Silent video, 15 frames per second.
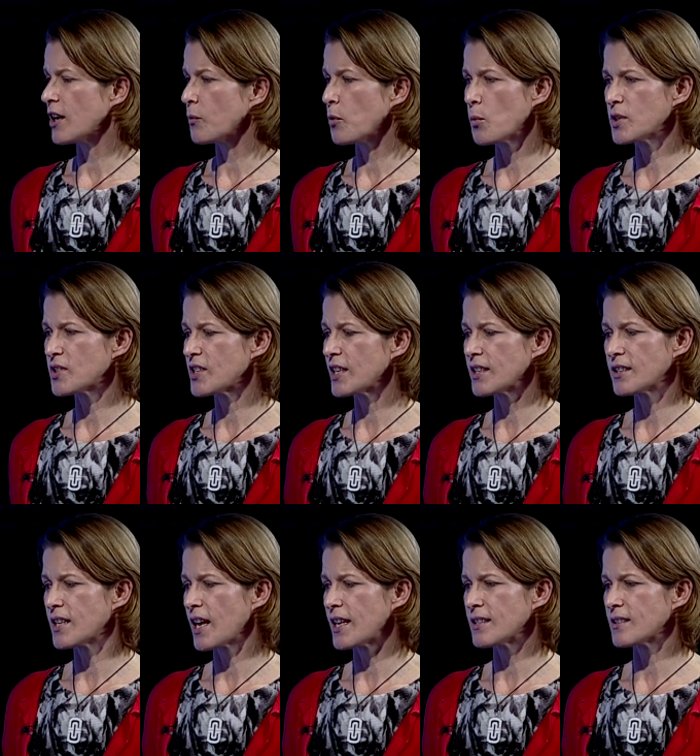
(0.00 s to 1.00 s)
uh, what we're seeing
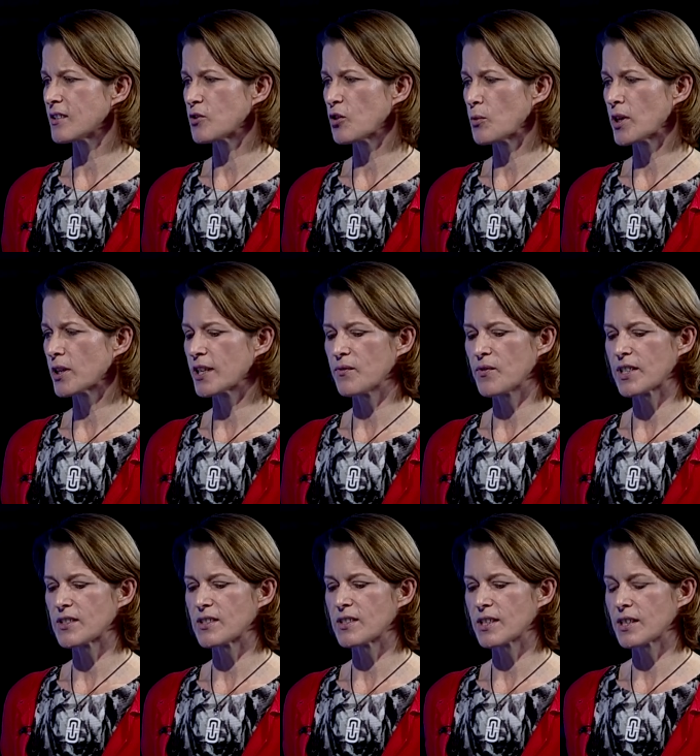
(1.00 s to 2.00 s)
today is that stock market
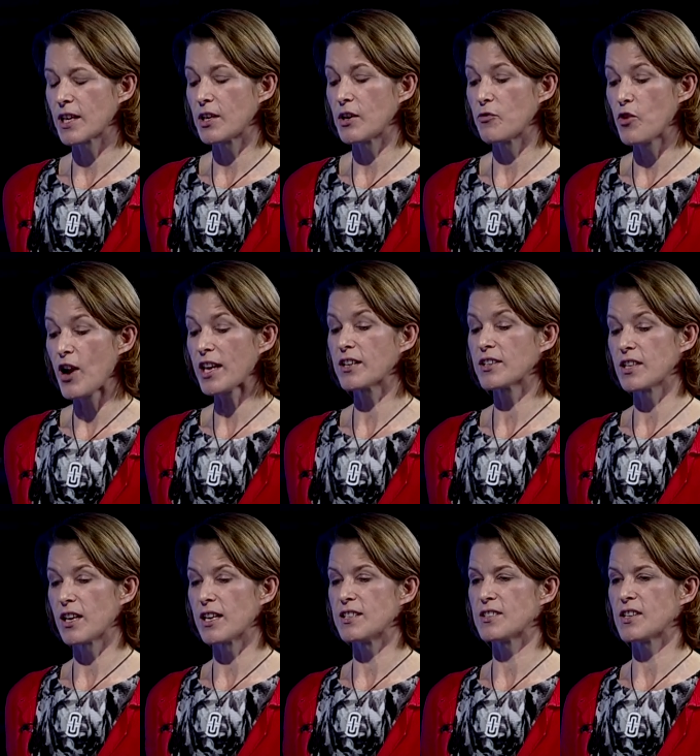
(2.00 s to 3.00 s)
investors
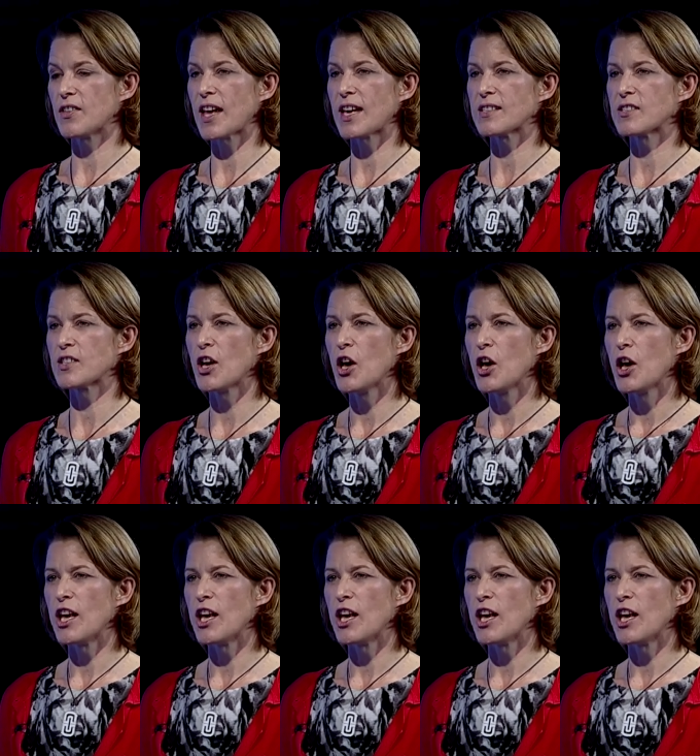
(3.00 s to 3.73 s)
recognise that that's,